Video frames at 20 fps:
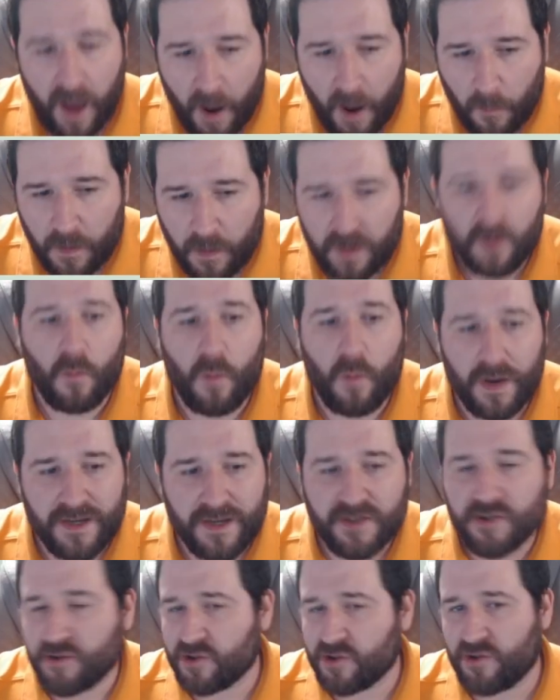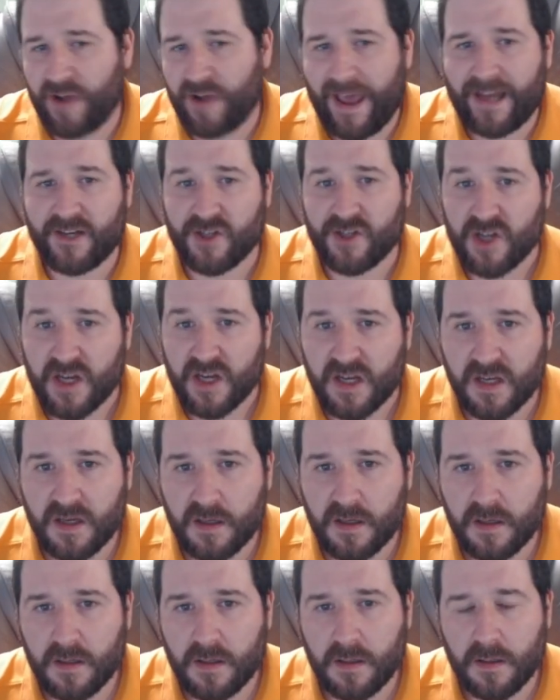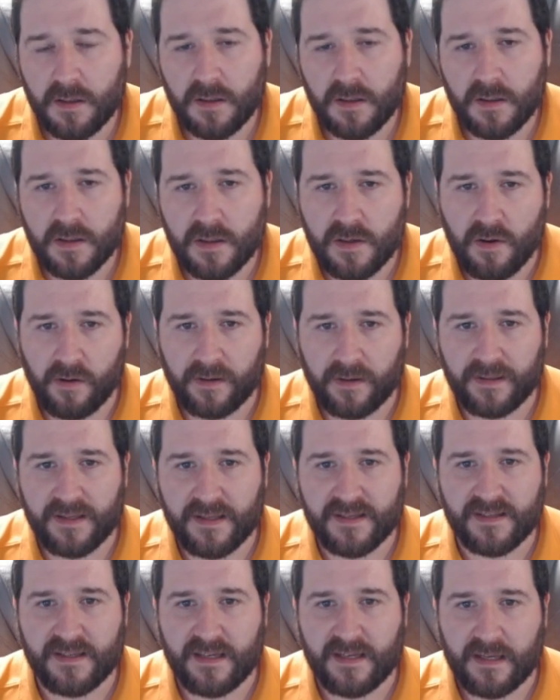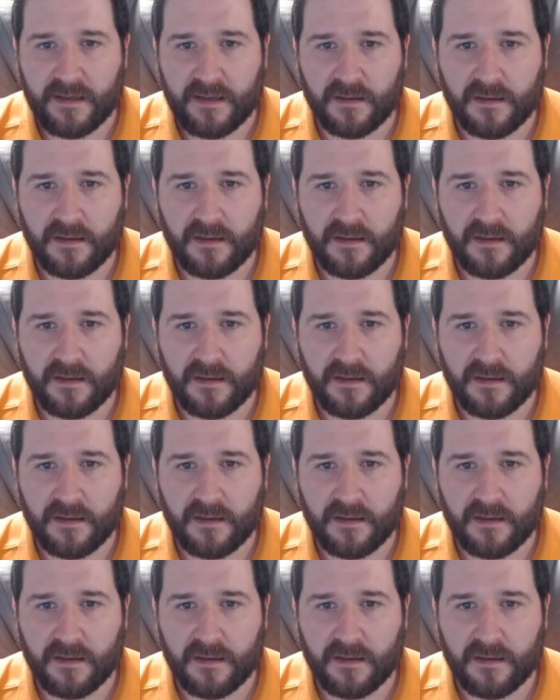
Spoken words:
I want to know, what is your strategy during this scene?